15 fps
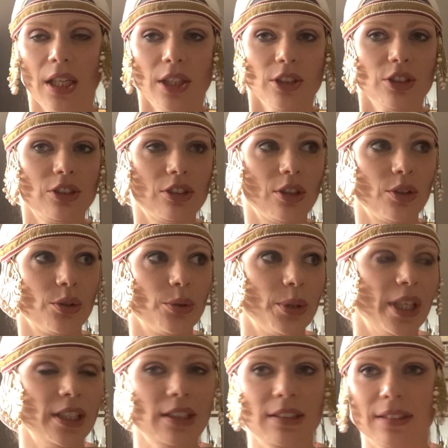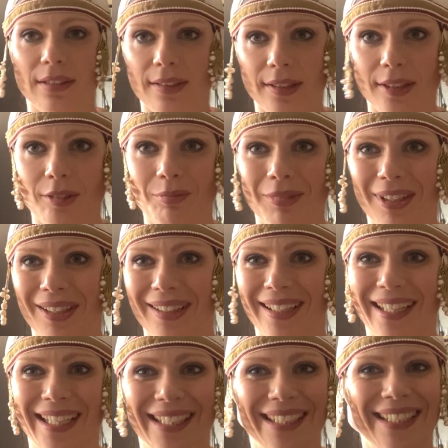So anytime
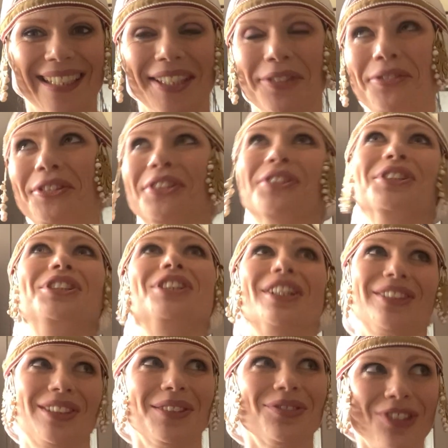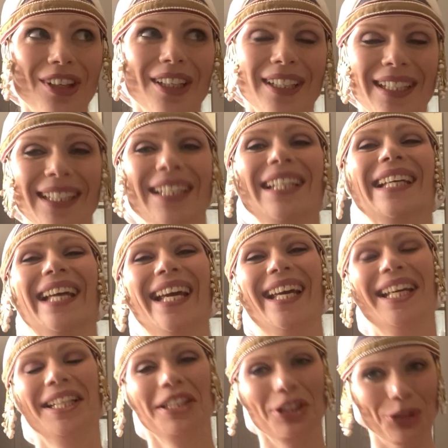I feel justified
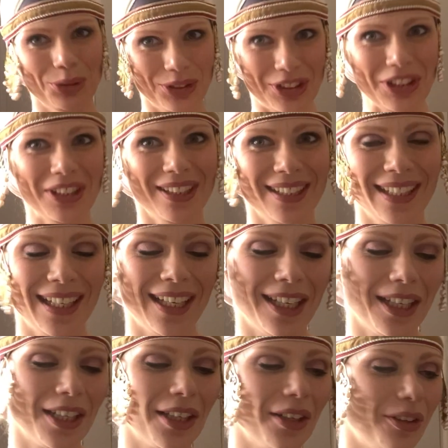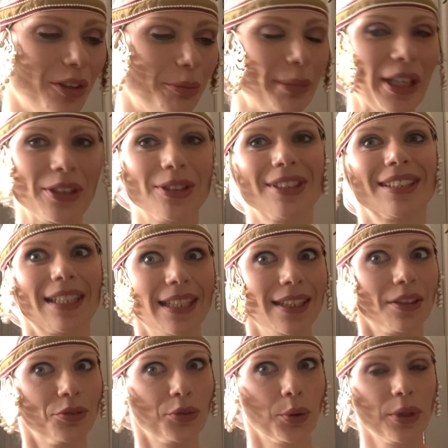in using the metals that I can
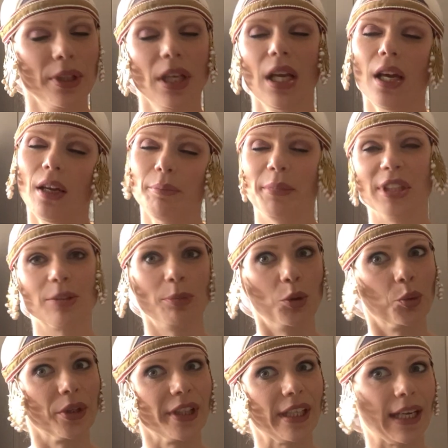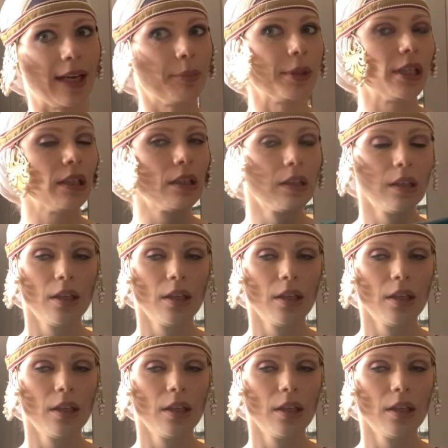afford makes me really happy.